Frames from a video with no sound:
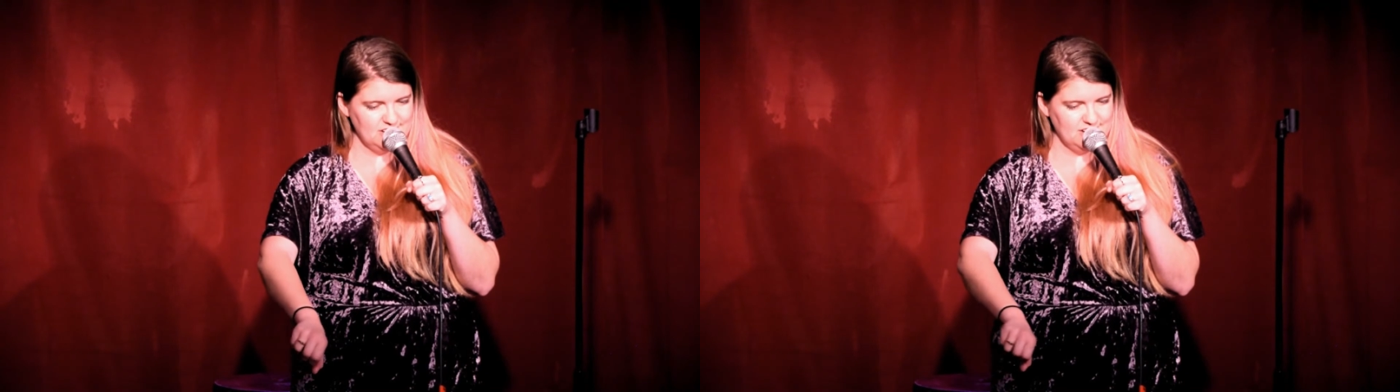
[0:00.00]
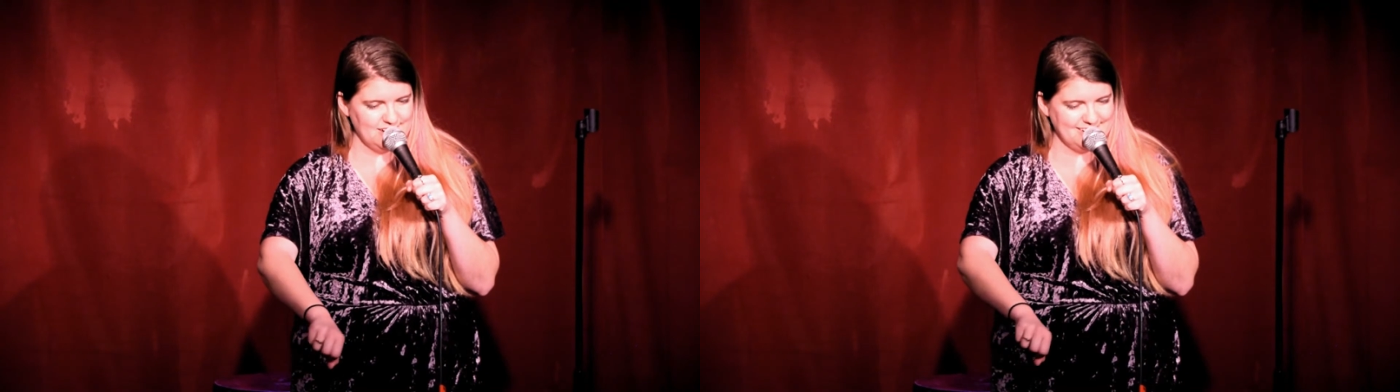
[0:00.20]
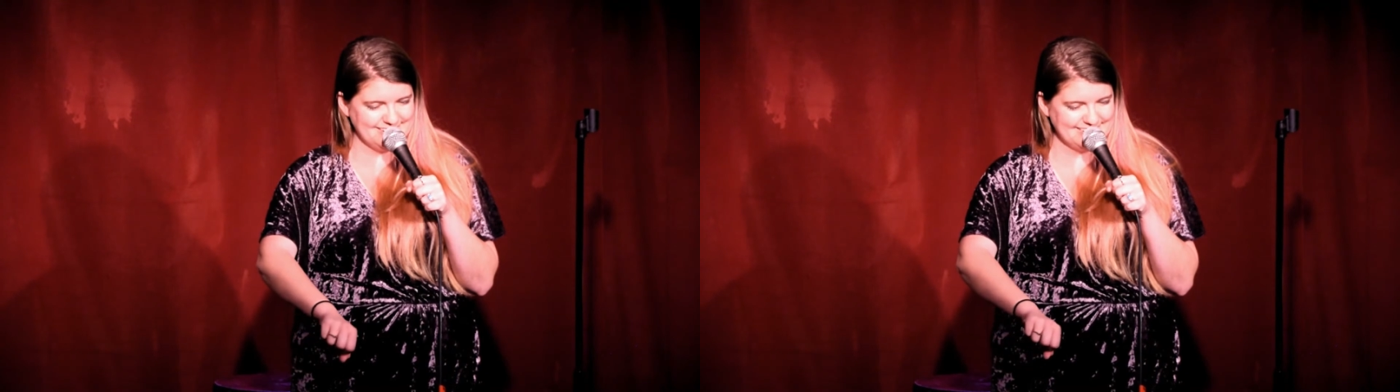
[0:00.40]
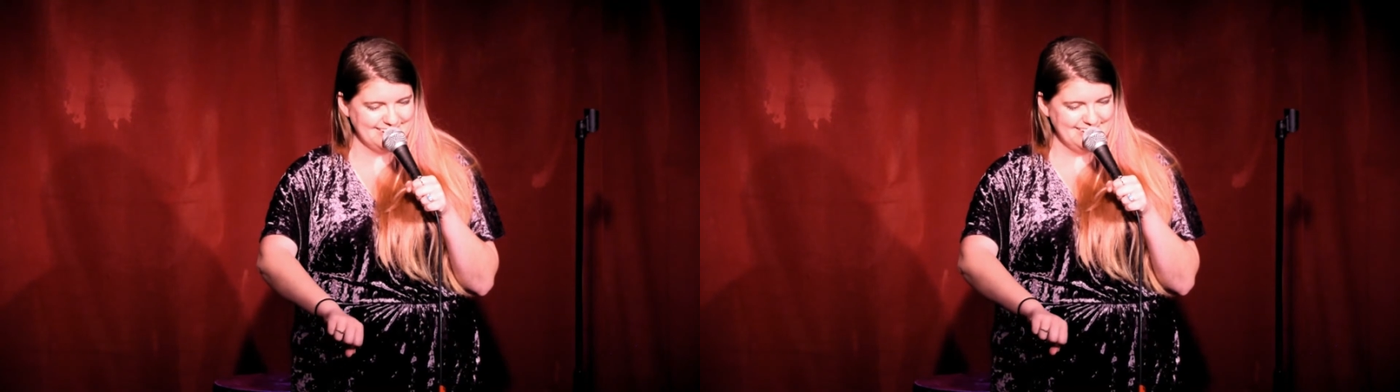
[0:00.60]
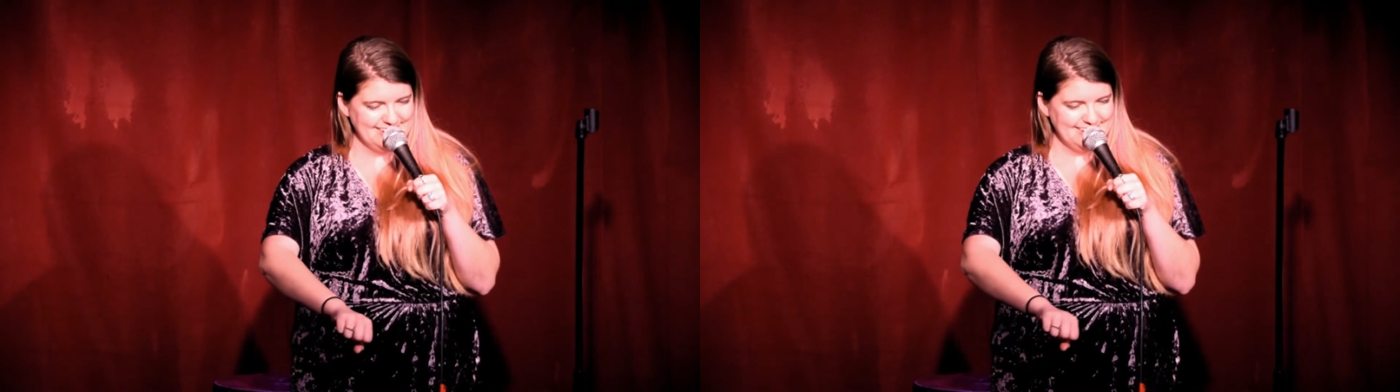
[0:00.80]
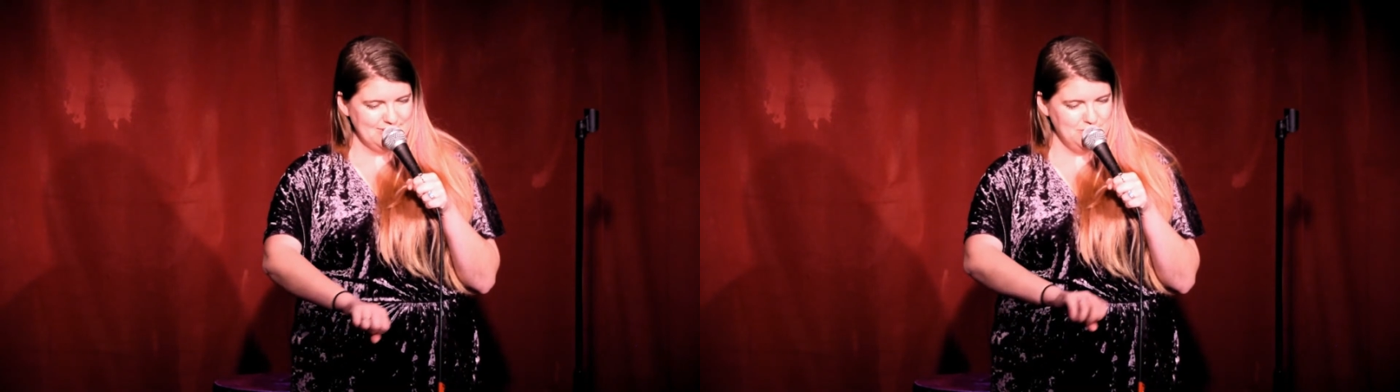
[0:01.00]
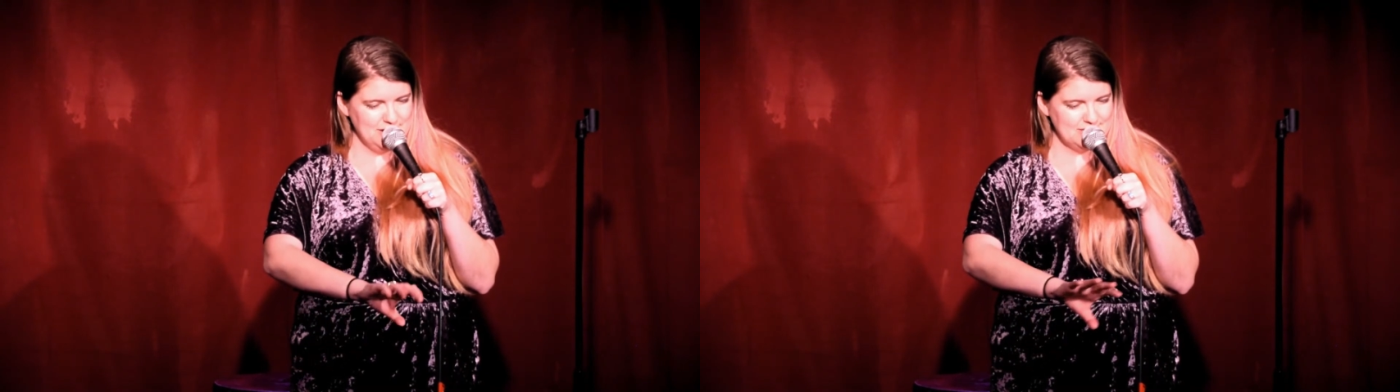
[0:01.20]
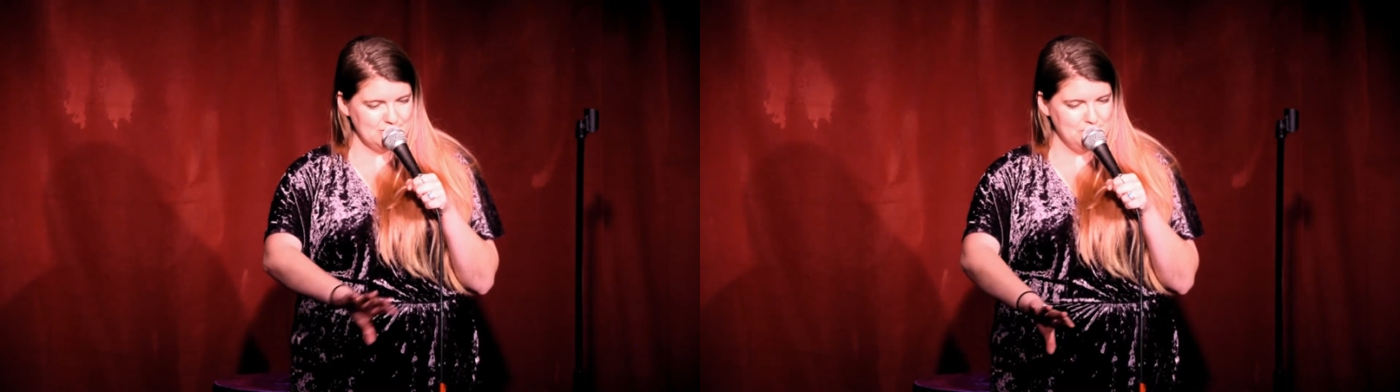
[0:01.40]
Or
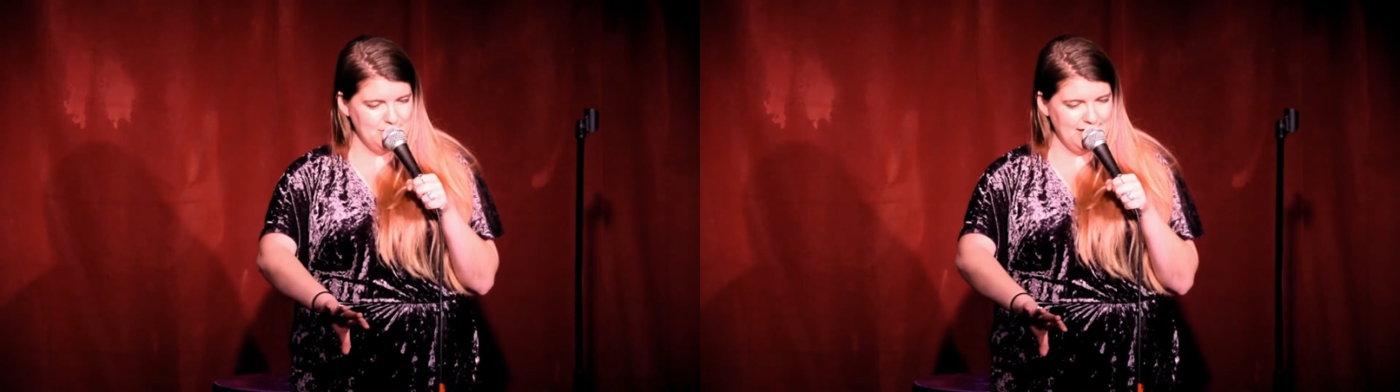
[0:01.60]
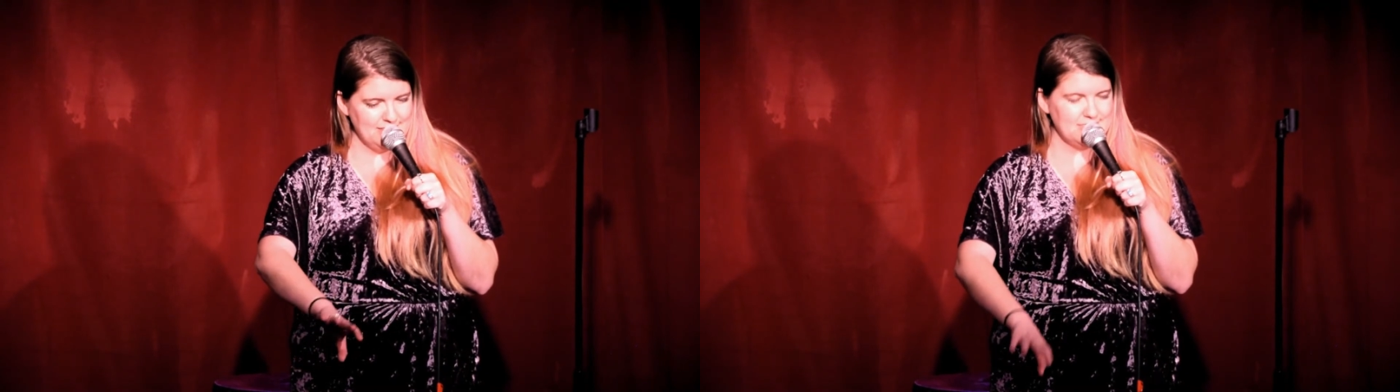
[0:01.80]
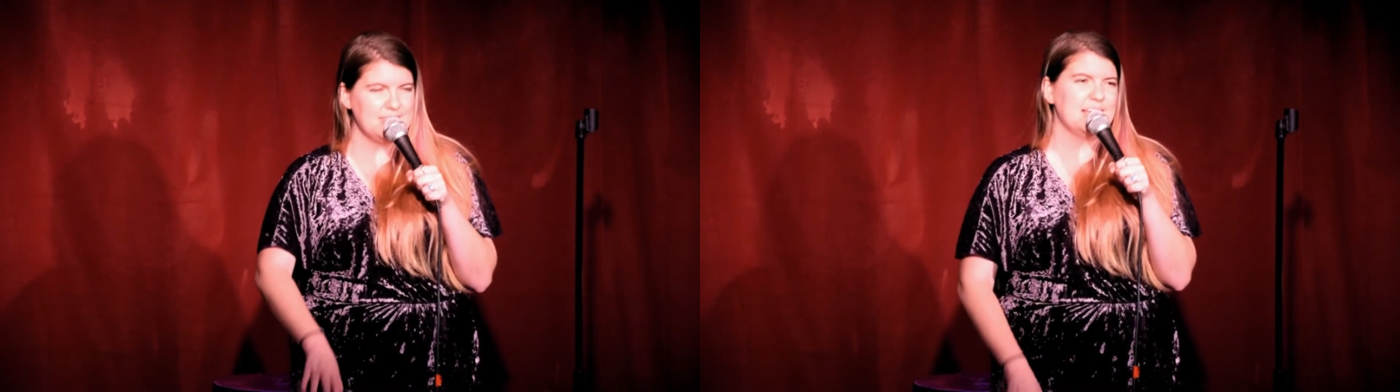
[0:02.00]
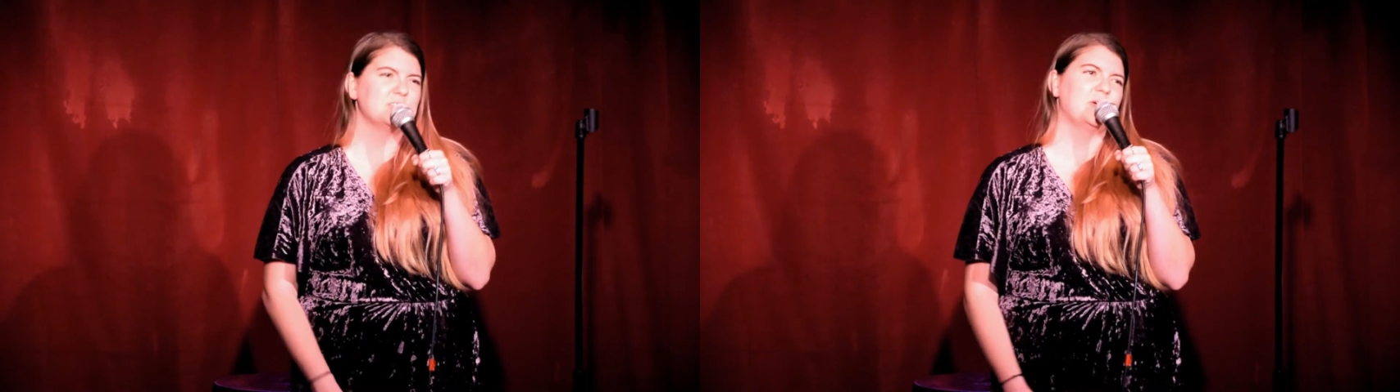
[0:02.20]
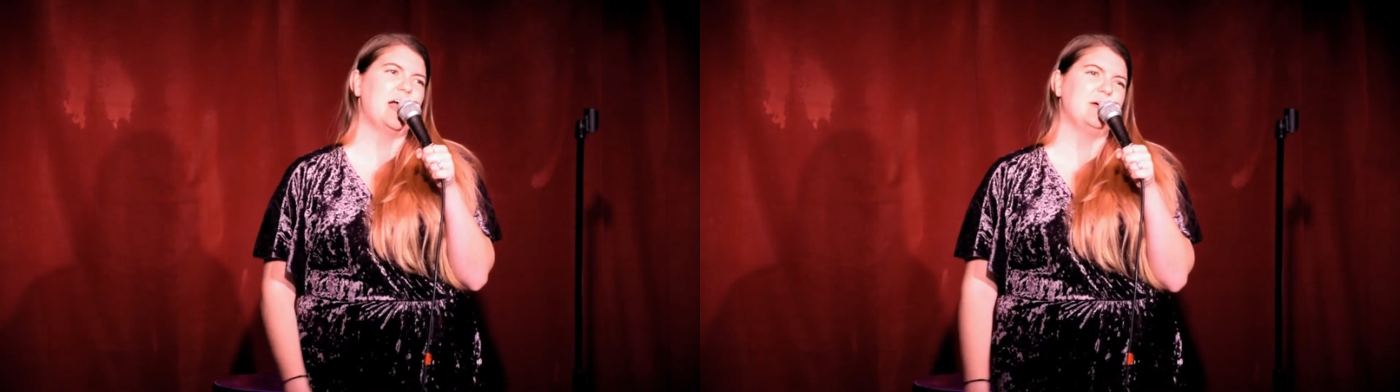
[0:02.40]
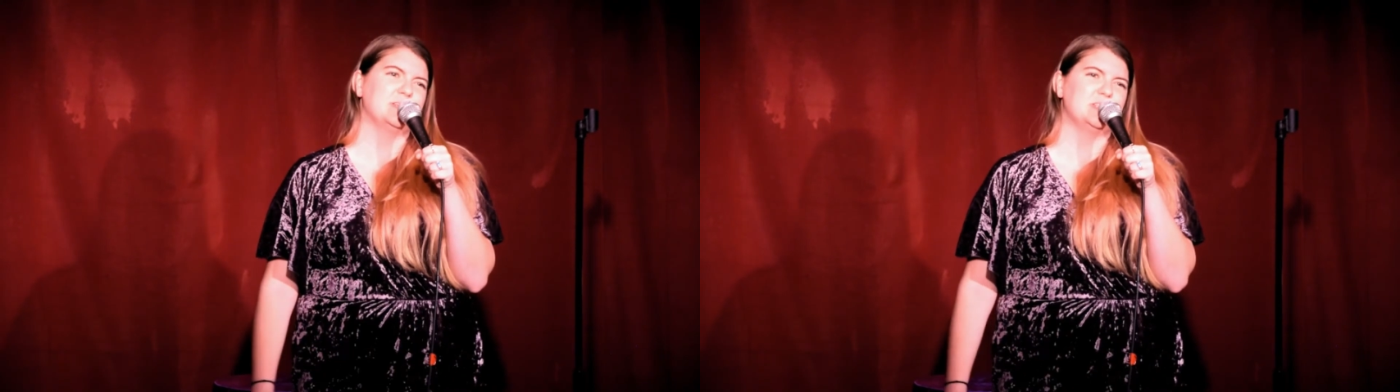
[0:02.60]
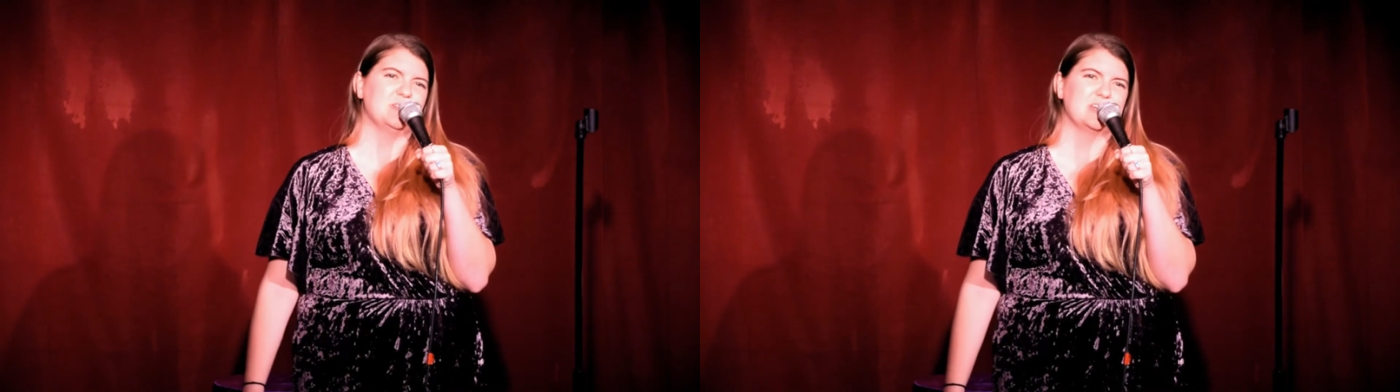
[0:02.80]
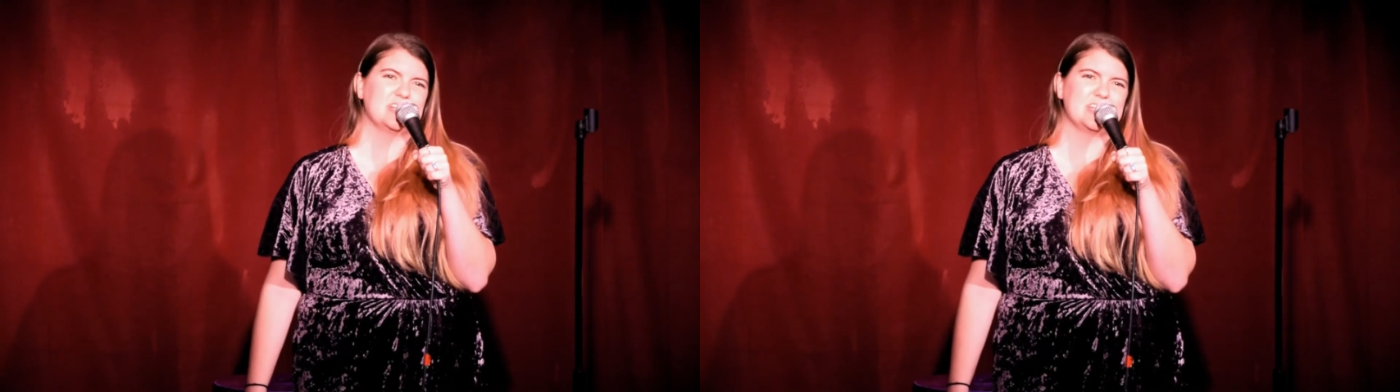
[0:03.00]
make some meth? That's where I was
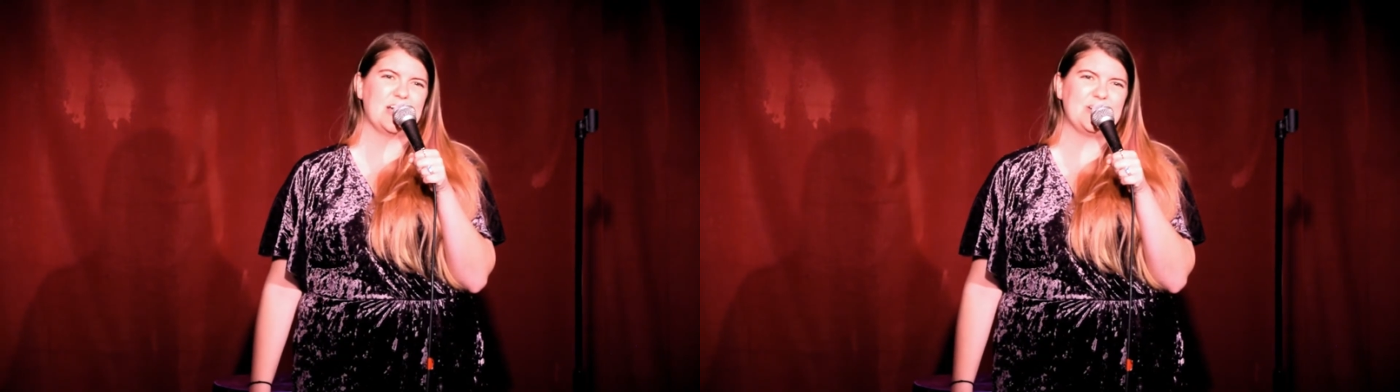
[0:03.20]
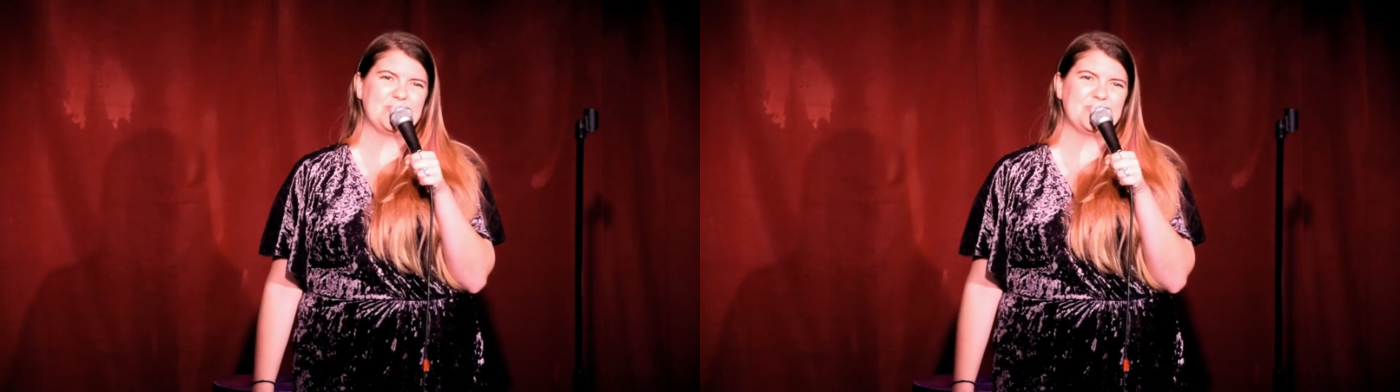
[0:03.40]
doing a show.